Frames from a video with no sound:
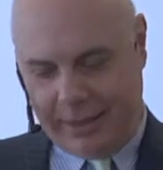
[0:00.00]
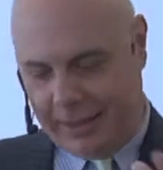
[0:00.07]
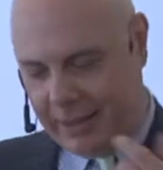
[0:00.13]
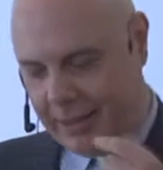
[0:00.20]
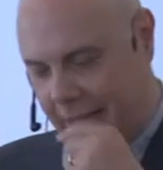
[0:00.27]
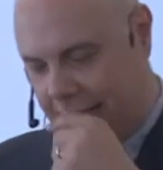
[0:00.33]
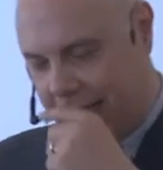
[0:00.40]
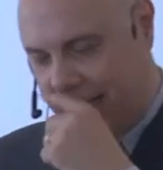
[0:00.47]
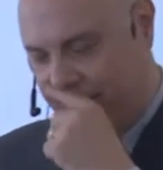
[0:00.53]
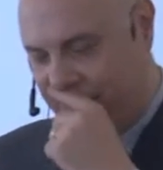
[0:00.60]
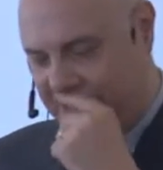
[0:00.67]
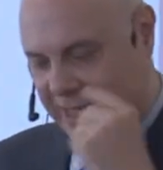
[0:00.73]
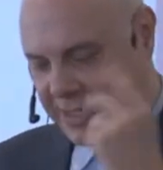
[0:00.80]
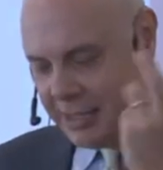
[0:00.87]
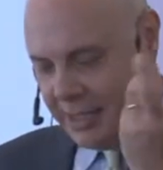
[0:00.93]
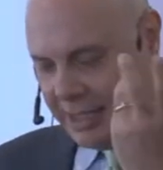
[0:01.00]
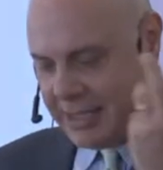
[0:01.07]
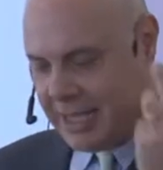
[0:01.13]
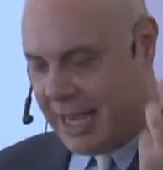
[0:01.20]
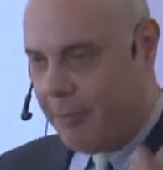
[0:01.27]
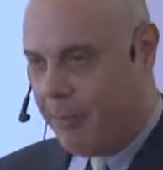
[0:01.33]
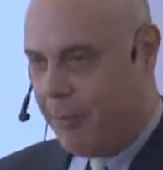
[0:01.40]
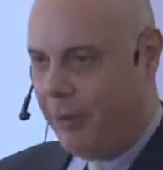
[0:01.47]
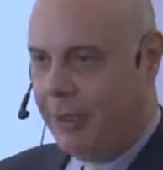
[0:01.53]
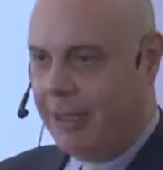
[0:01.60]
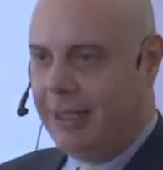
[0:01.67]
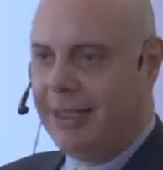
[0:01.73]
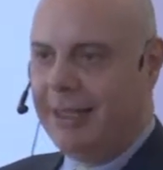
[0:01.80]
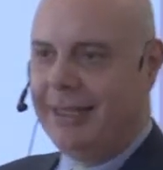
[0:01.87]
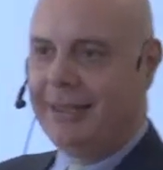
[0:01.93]
I give you just an example
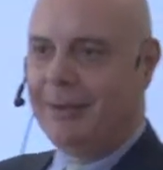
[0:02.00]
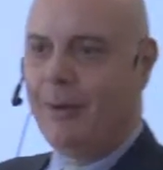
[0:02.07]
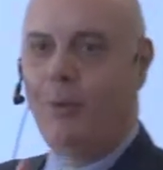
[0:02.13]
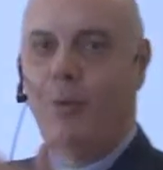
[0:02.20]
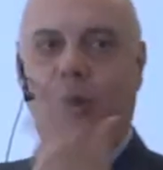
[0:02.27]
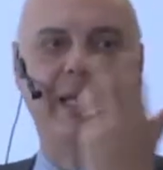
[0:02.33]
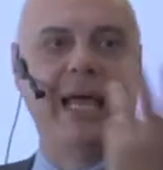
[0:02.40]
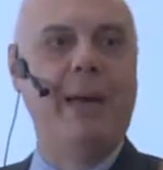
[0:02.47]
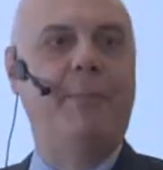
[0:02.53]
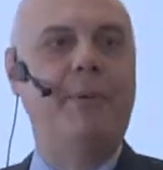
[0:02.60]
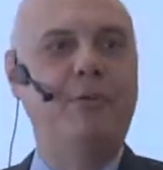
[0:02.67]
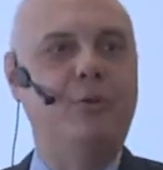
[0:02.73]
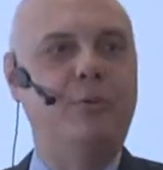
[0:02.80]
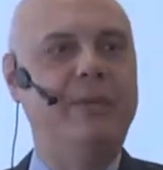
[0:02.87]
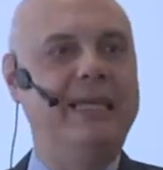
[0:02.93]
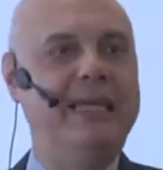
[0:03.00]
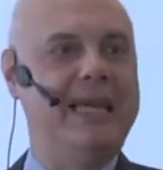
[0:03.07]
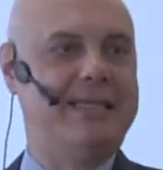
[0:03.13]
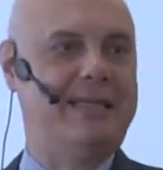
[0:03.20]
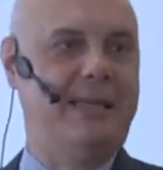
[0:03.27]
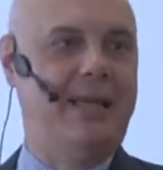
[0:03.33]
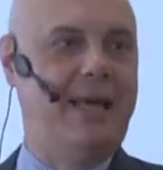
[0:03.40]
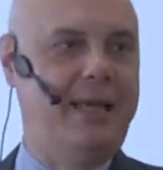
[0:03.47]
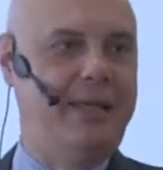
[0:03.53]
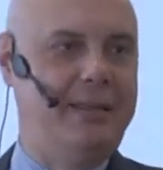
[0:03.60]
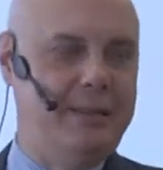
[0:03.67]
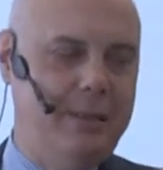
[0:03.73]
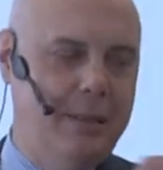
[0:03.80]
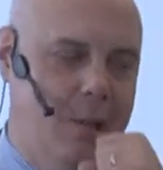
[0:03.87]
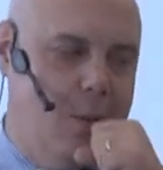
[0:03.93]
of what happened to me yesterday
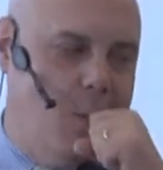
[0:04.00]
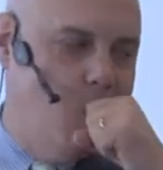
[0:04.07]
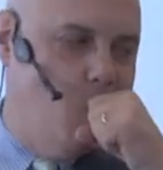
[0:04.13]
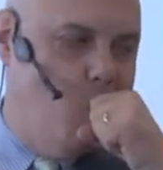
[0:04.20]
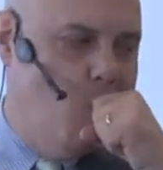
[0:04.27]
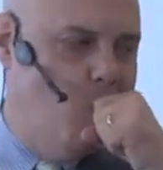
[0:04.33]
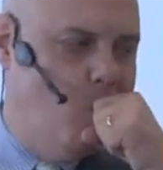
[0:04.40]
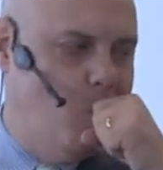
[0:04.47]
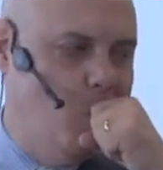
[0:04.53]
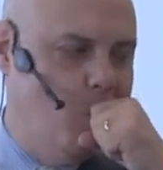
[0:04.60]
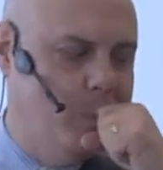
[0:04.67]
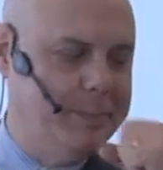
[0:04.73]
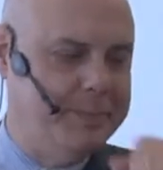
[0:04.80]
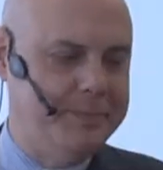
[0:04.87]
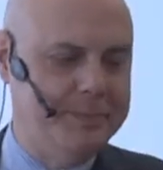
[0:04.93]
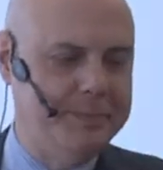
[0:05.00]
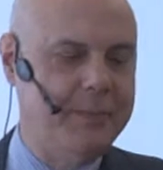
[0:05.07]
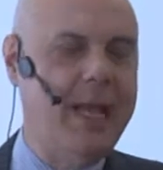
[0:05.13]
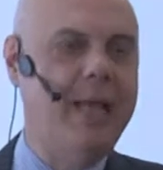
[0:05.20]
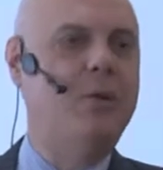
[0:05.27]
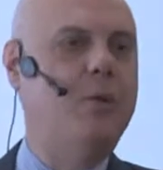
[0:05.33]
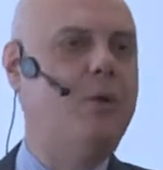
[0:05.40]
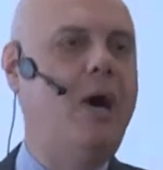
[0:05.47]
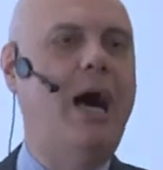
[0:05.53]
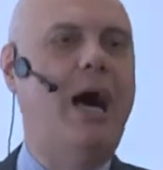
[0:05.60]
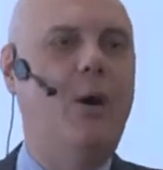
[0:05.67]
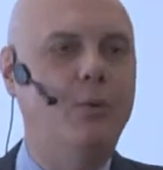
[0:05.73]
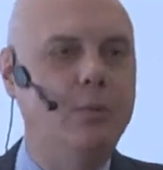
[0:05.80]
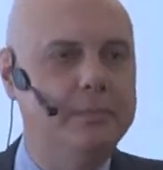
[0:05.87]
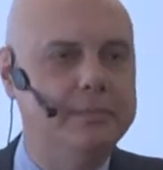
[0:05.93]
night. I don't know
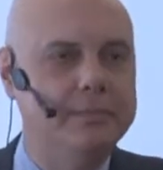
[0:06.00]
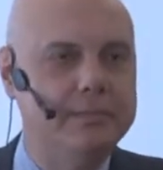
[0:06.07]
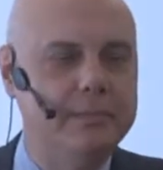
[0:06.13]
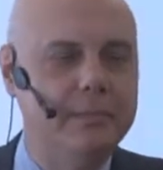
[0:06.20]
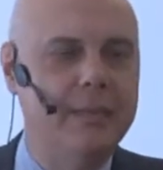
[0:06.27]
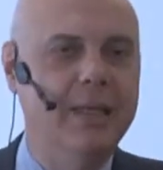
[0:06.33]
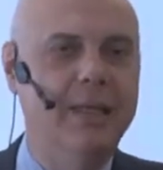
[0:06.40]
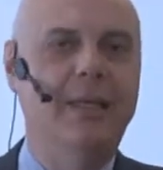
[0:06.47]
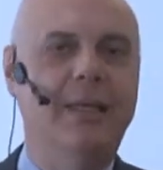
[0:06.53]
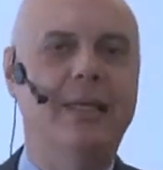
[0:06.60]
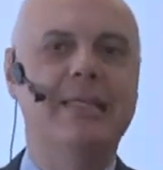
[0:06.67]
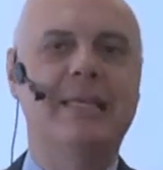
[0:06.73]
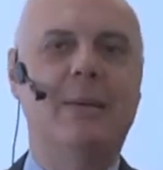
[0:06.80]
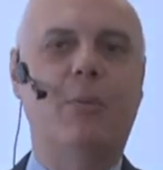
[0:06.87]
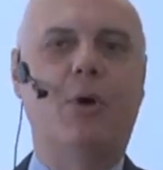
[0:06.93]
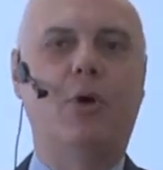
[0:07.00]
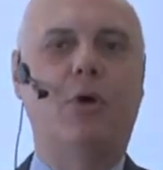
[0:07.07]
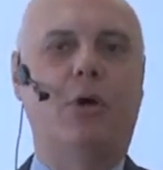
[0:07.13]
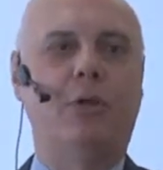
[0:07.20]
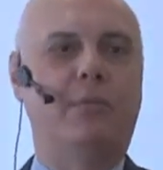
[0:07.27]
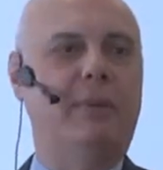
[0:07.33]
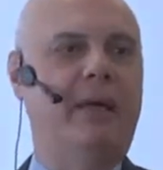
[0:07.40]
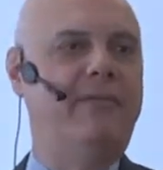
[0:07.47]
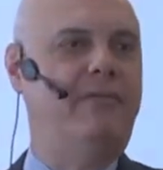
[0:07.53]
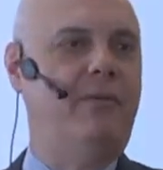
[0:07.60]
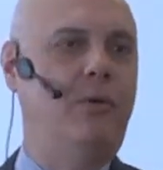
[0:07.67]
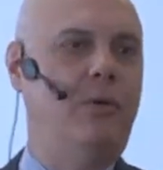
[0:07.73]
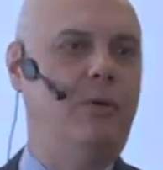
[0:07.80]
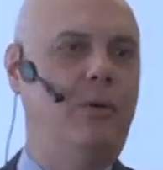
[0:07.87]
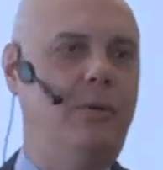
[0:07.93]
how. Someone got my
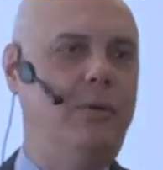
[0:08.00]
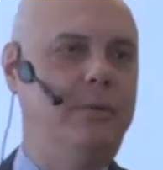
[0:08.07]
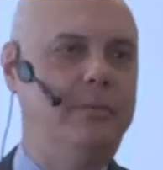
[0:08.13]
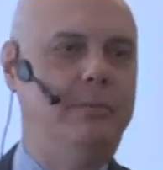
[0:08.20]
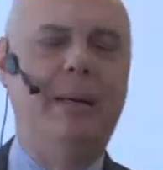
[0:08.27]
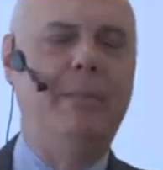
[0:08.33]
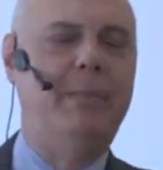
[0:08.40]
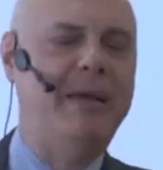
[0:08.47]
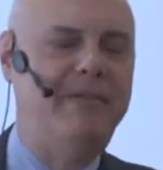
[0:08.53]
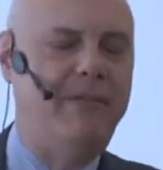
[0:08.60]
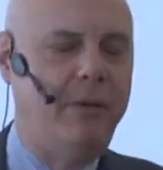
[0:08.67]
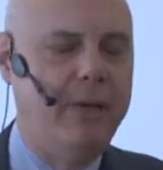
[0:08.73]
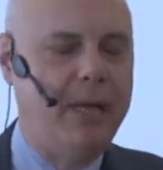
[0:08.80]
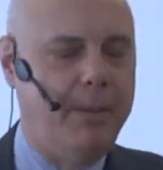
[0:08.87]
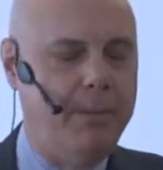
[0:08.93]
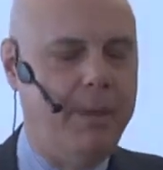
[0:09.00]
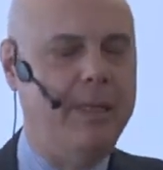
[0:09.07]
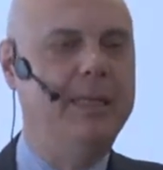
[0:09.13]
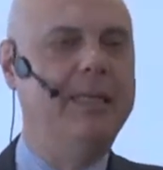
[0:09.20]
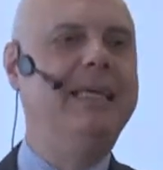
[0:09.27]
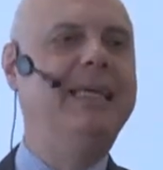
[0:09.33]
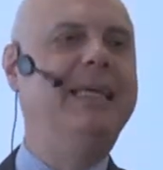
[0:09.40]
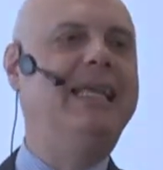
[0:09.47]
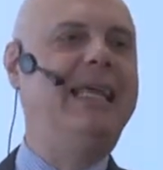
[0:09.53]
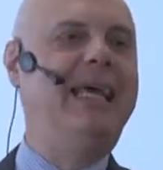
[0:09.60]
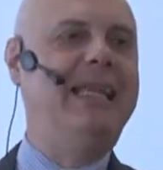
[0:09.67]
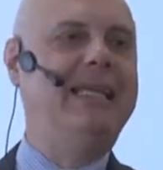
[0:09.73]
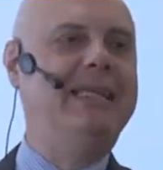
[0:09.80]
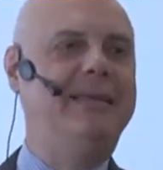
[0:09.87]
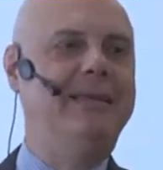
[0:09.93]
phone call, my phone number. In
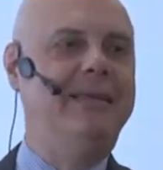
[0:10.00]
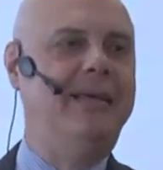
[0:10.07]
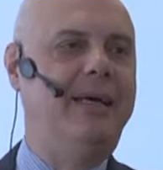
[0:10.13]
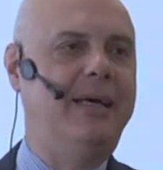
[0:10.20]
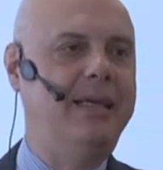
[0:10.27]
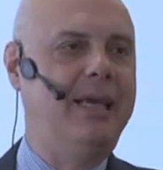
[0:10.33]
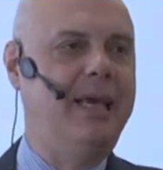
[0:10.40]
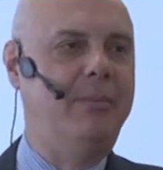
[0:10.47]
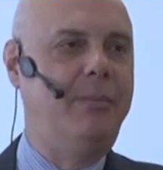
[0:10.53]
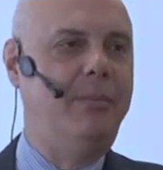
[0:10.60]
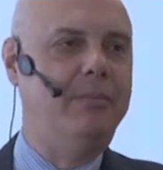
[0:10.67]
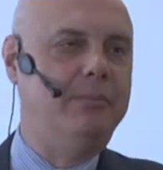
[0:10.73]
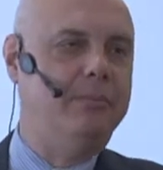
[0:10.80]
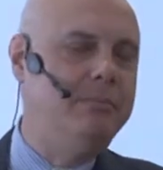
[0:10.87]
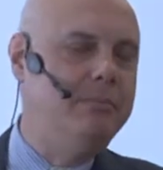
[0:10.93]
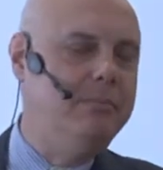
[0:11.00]
reality, I am